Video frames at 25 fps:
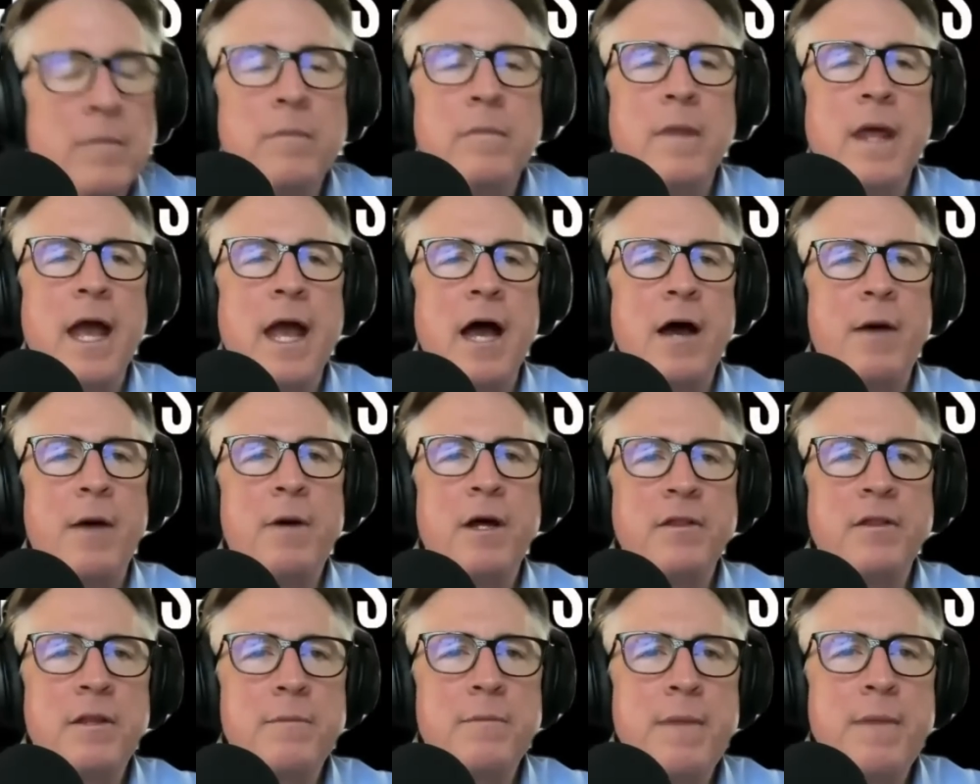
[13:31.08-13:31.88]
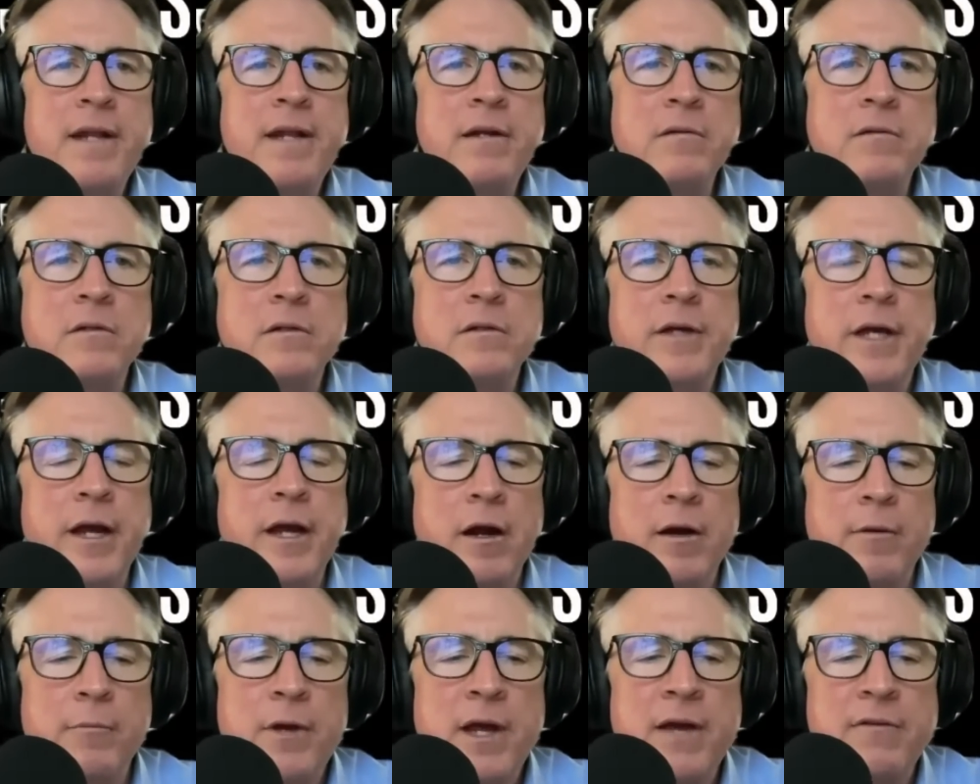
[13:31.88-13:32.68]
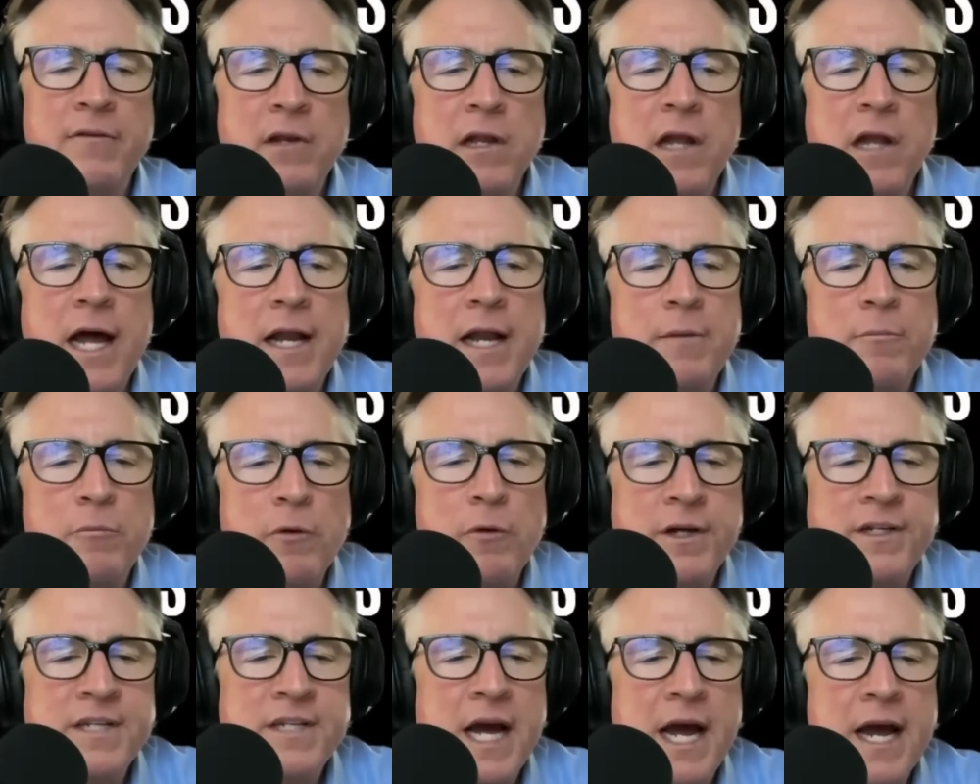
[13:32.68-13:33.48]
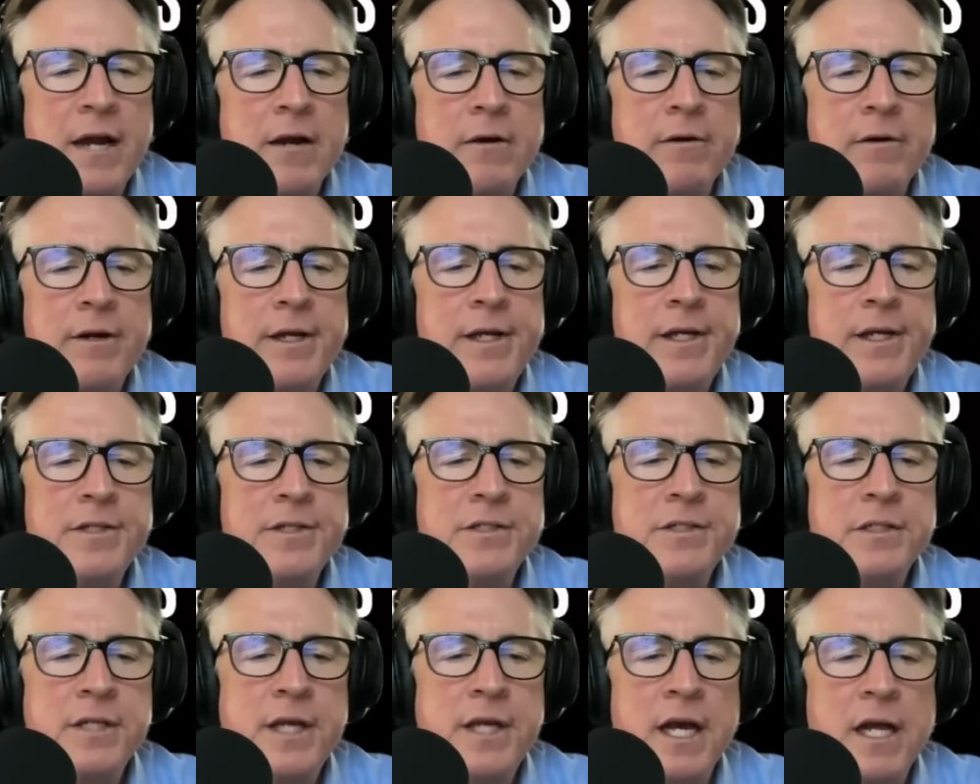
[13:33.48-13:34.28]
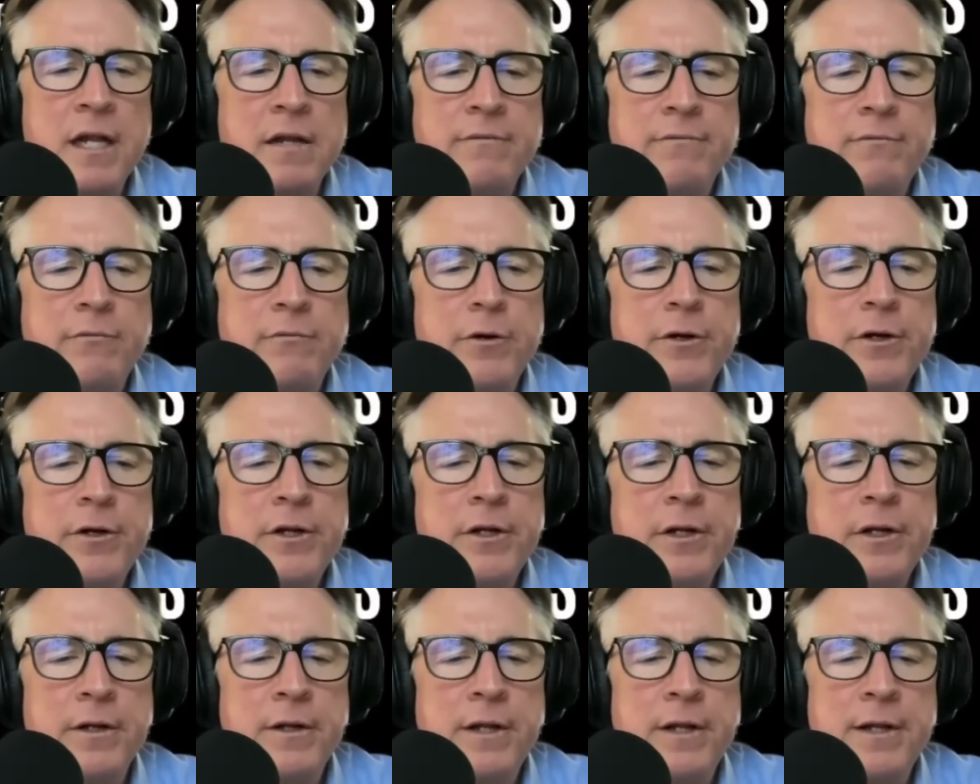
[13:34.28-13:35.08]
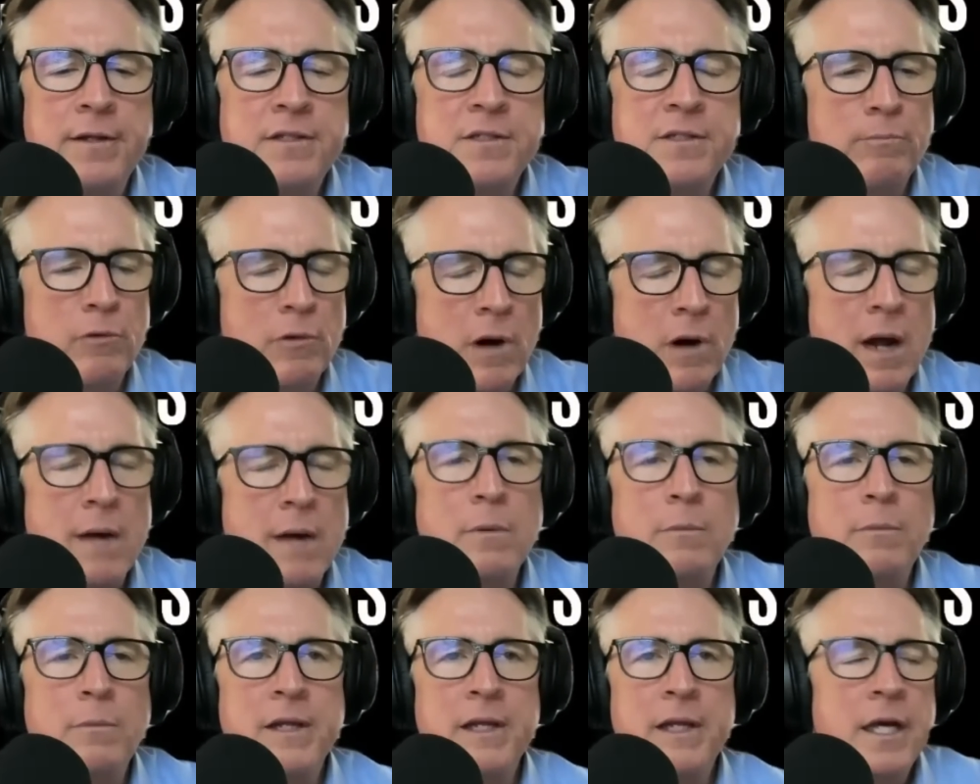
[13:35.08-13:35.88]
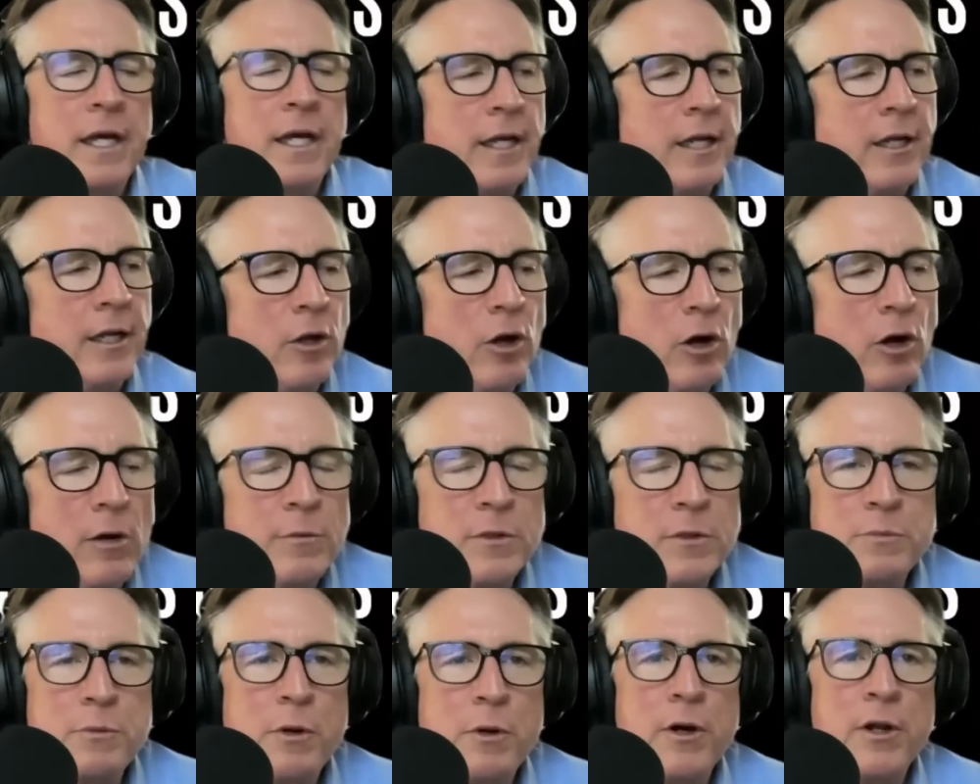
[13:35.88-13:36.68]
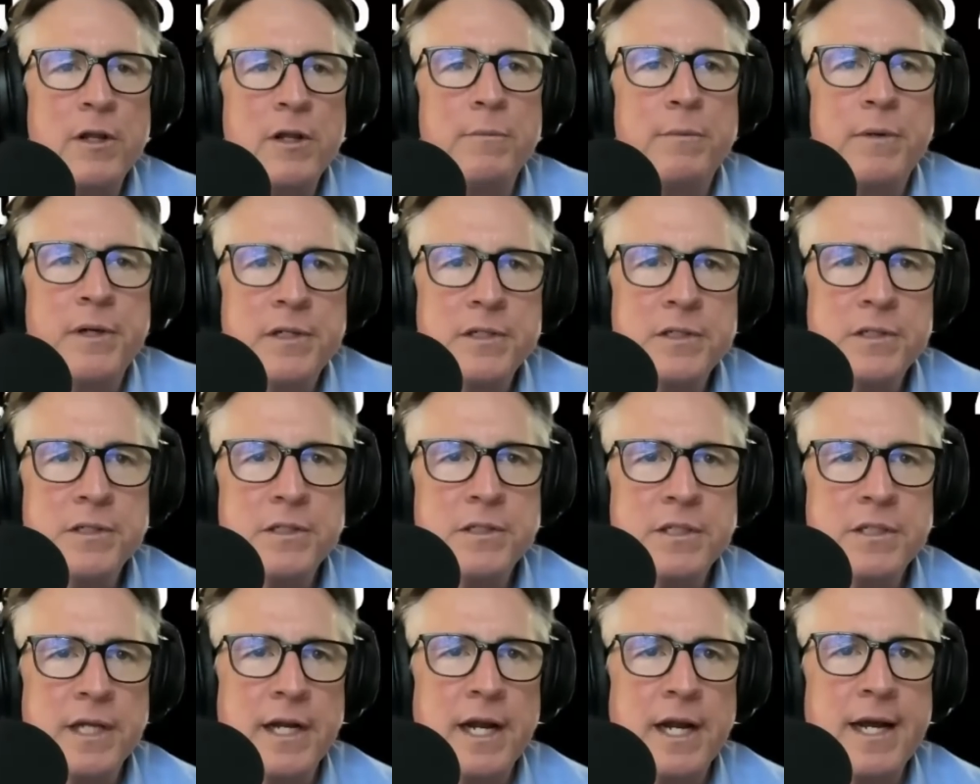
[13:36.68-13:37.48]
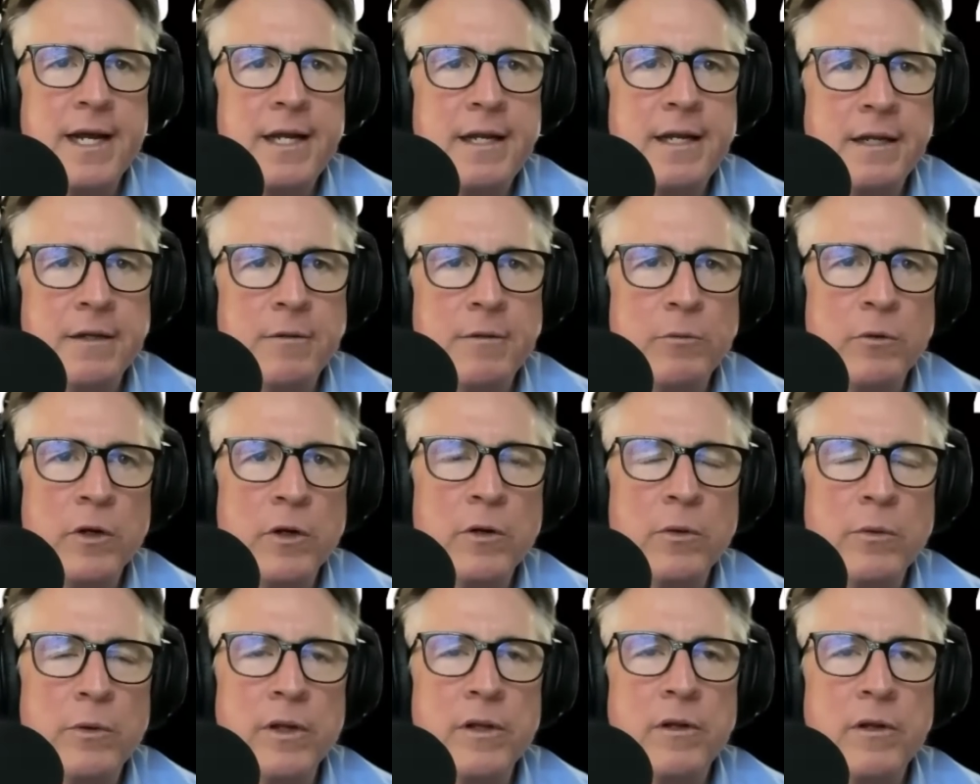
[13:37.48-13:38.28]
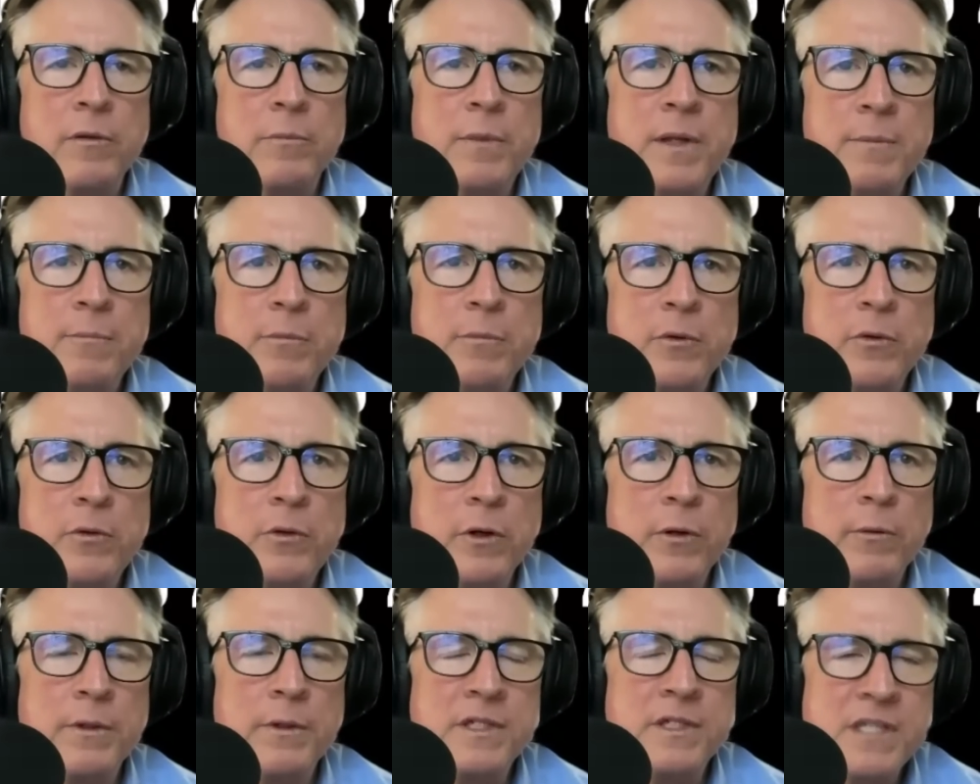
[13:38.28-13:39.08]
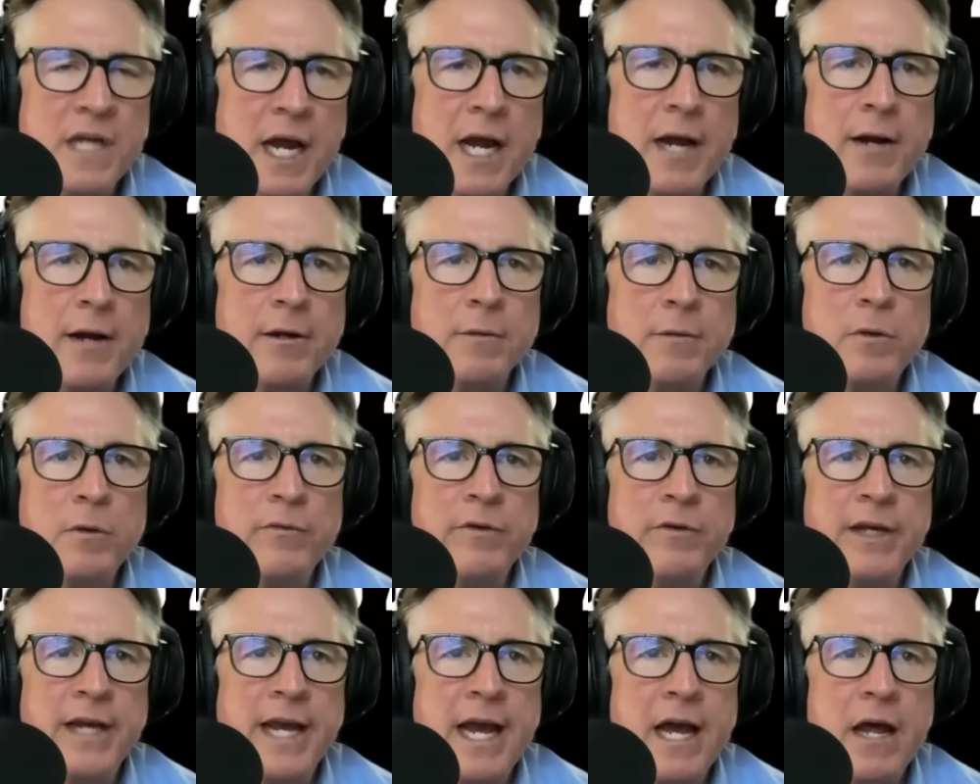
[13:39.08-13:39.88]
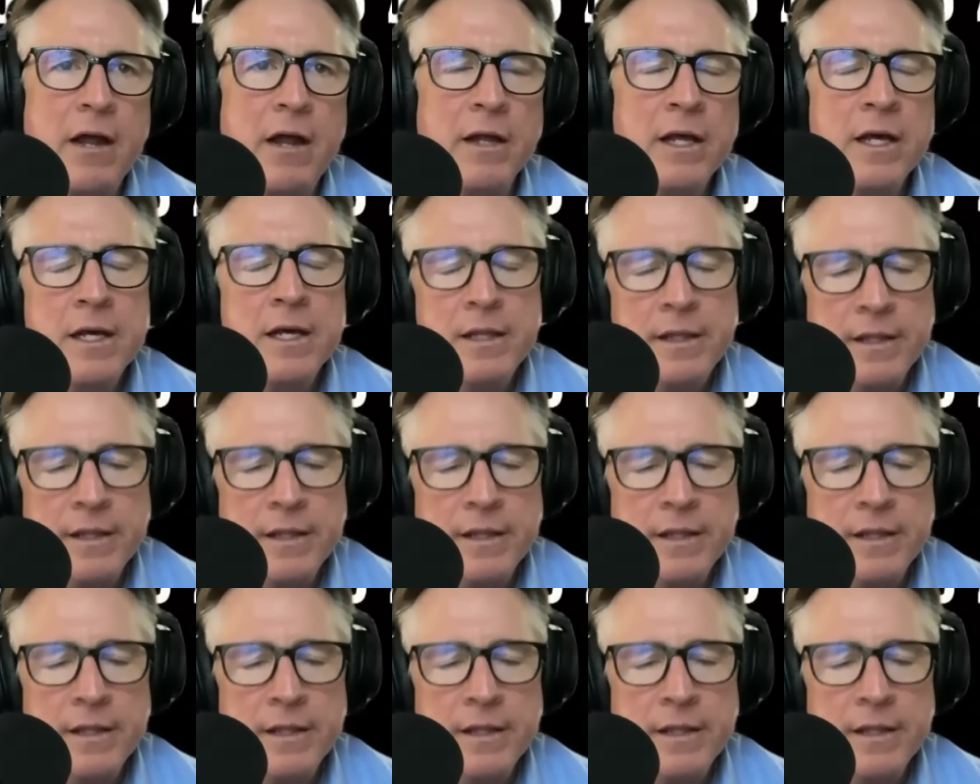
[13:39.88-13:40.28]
How about the medical care? We have a lot of retirees in California, and that's probably an enormous part of the business that I work with are people who are retiring and moving out.